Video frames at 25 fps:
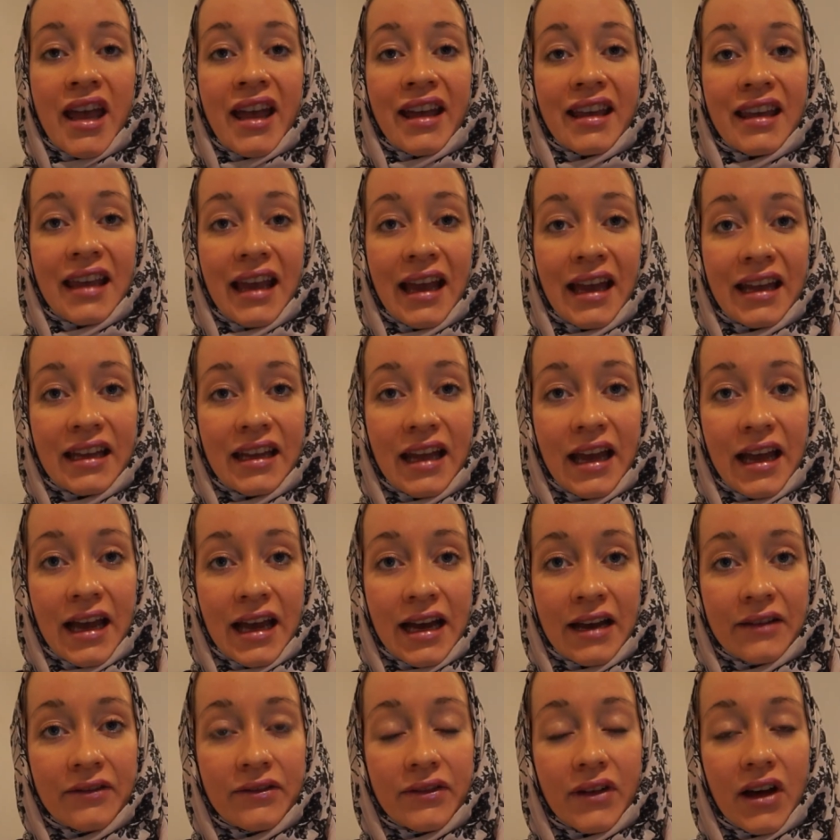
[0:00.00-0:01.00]
can
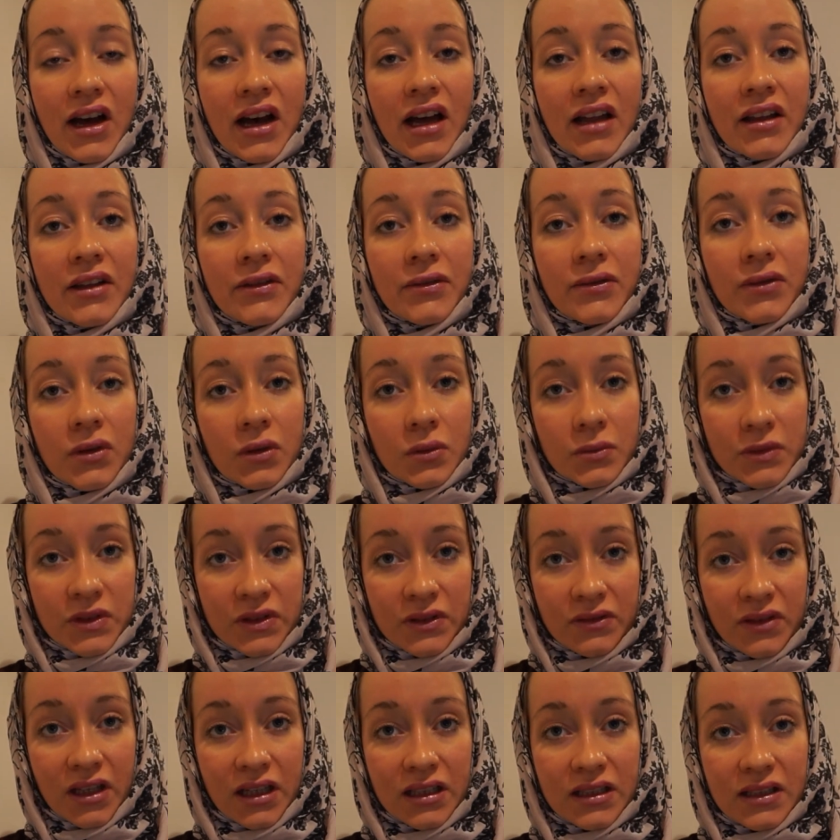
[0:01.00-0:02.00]
have other forms
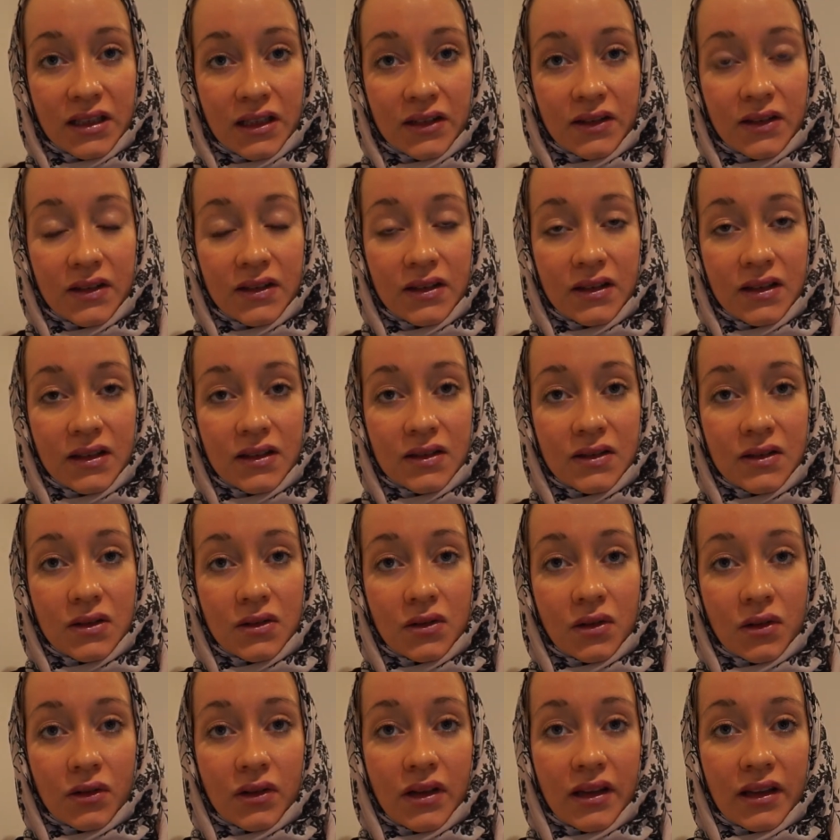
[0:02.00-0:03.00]
of identities, you
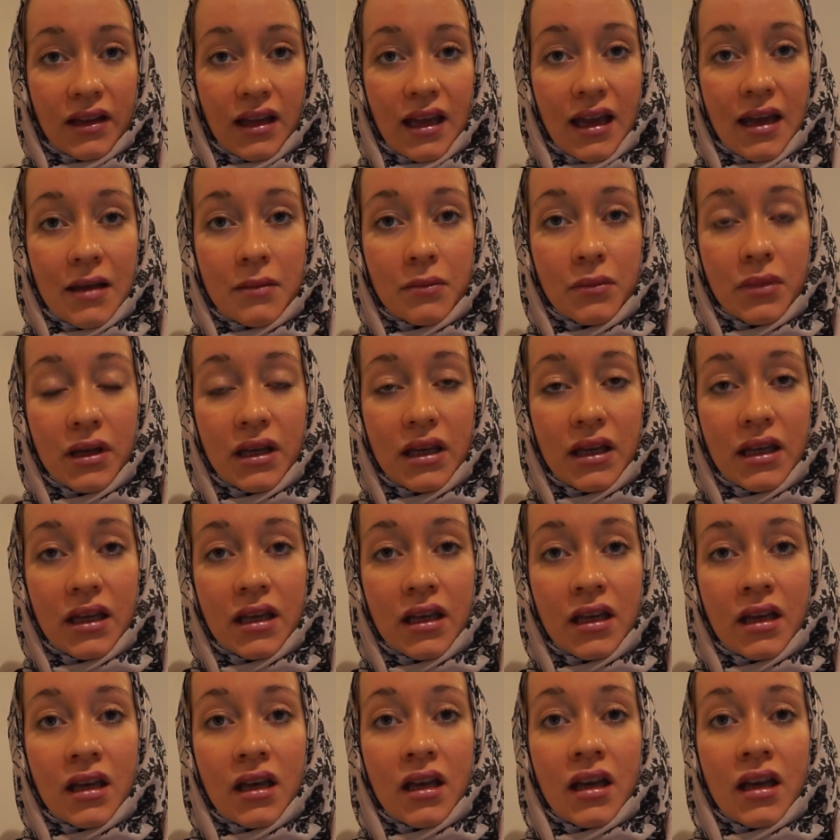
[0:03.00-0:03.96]
know, that can be,